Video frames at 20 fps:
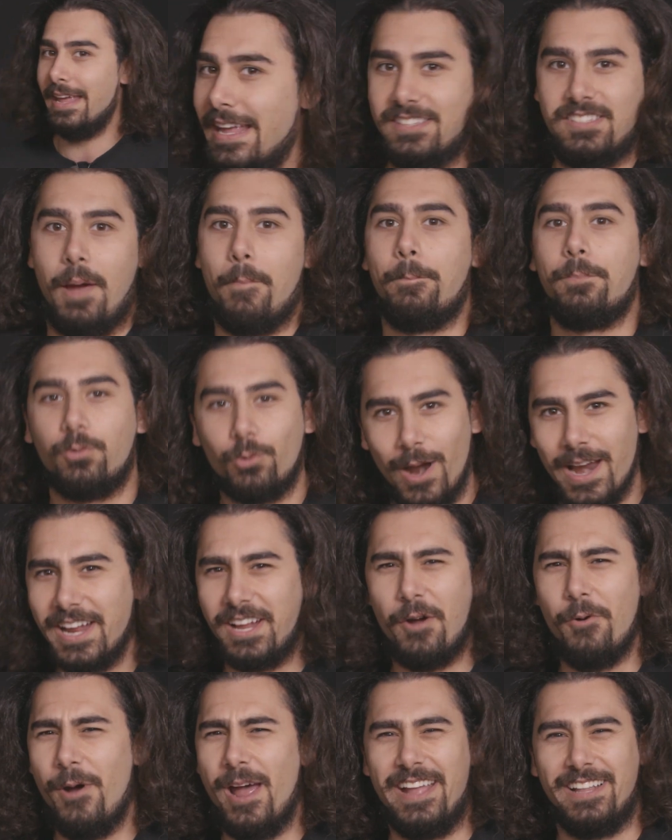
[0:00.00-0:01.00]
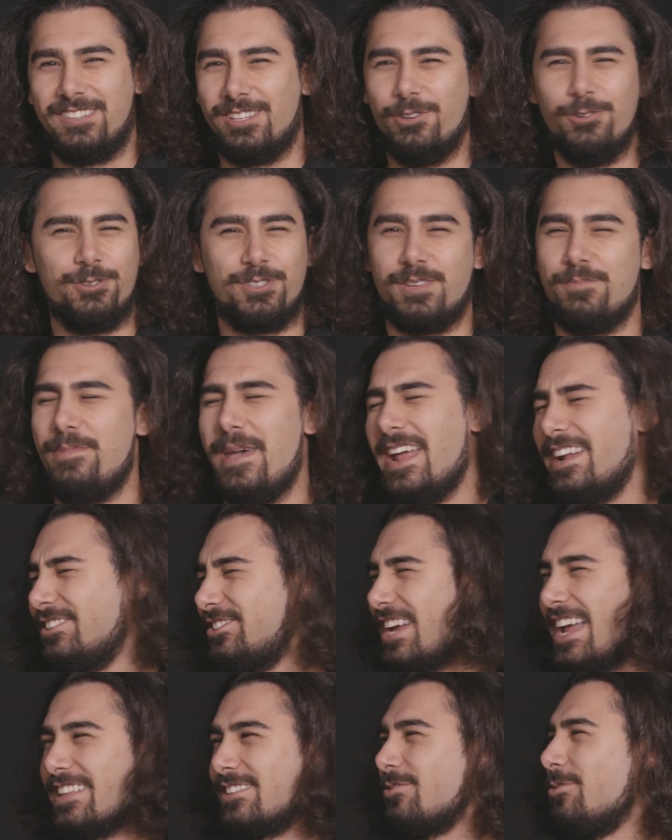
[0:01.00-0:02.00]
It's a breakaway too.
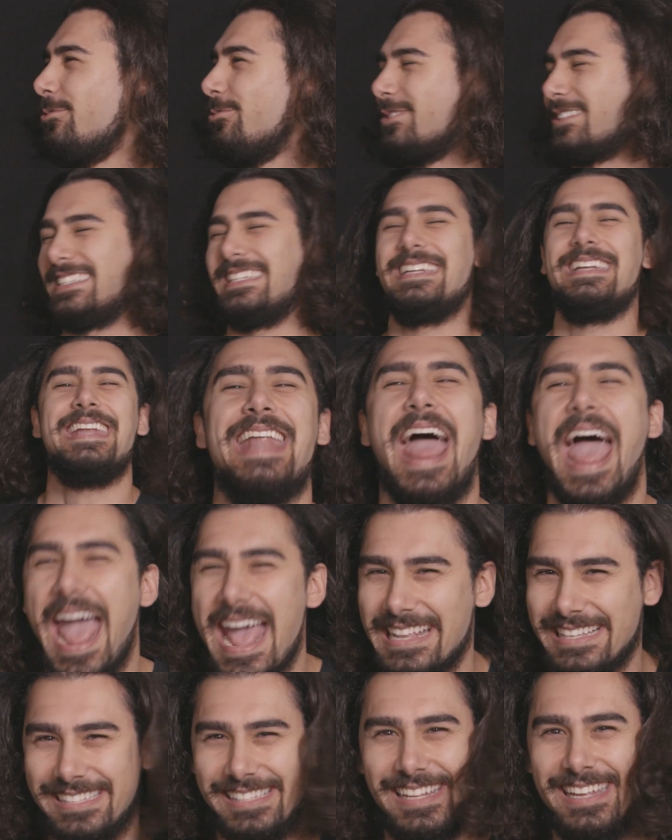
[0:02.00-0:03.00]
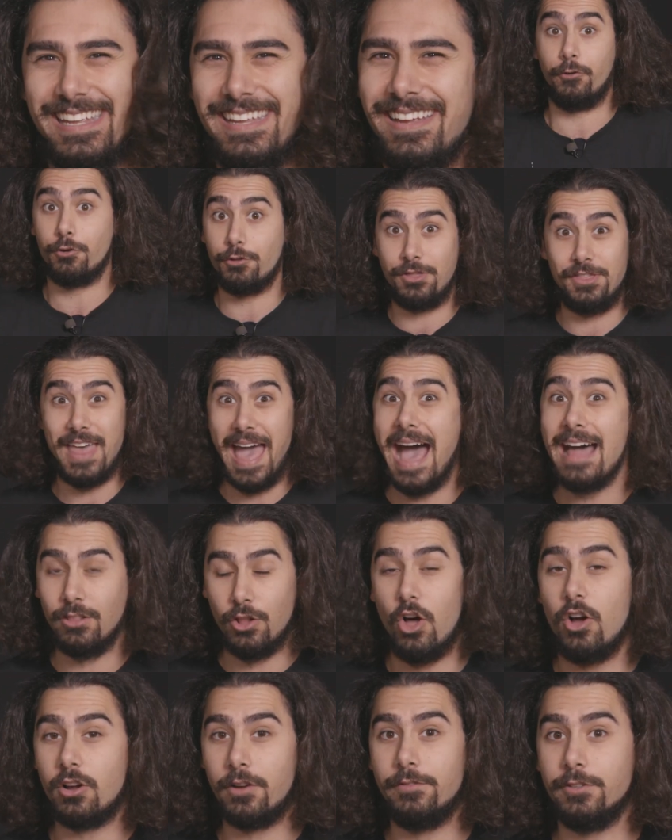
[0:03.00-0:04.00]
Zibanejad's goal was nasty. For that
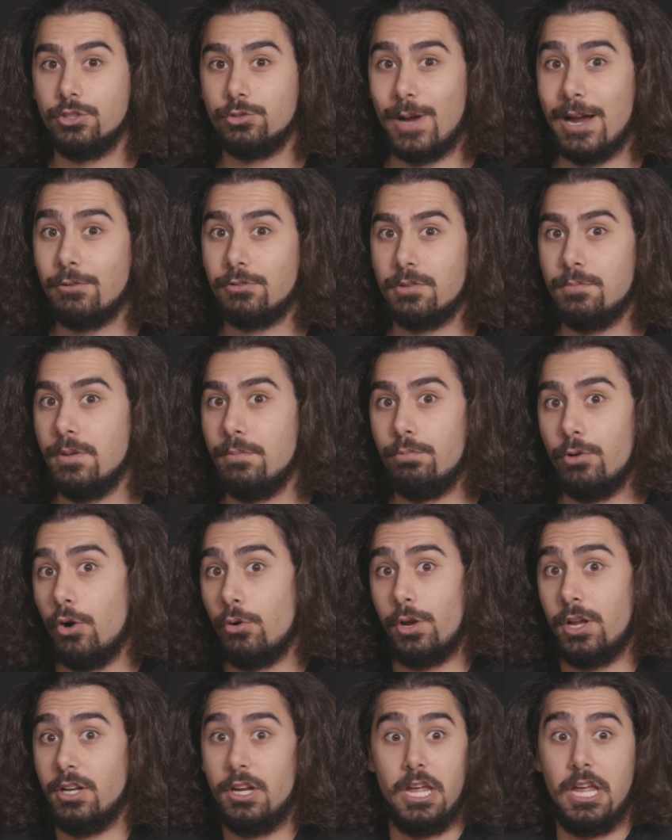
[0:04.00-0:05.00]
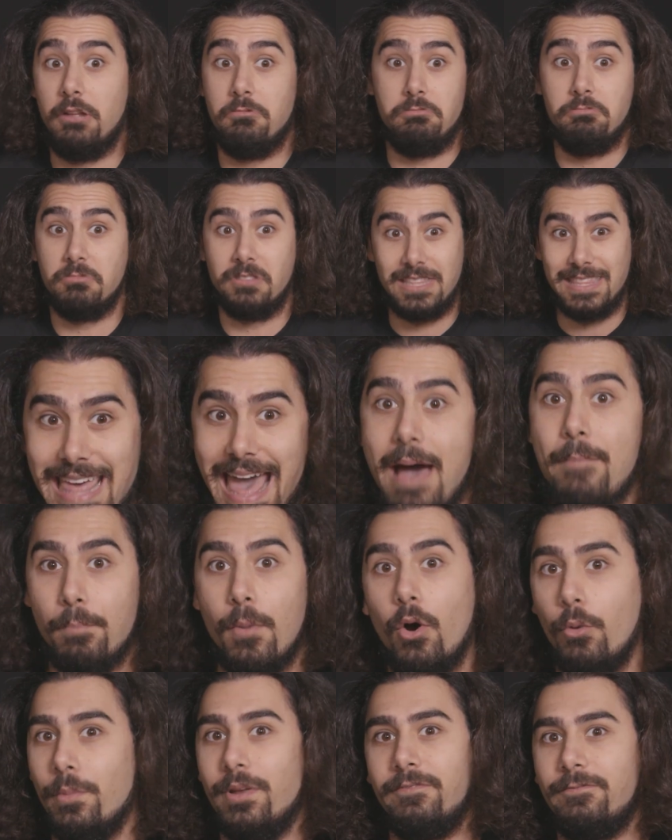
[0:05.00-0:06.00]
long of a drought to be broken, that
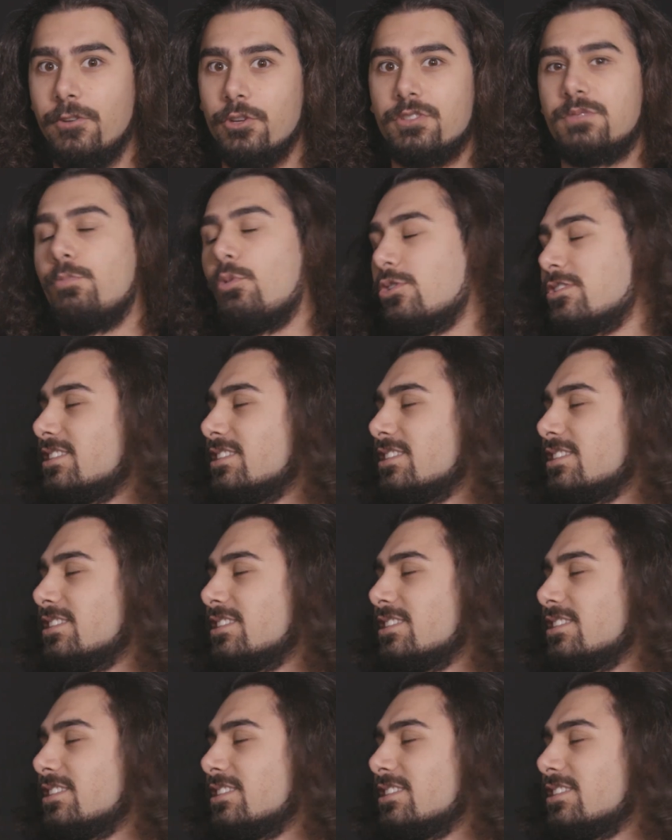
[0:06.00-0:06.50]
moment feels more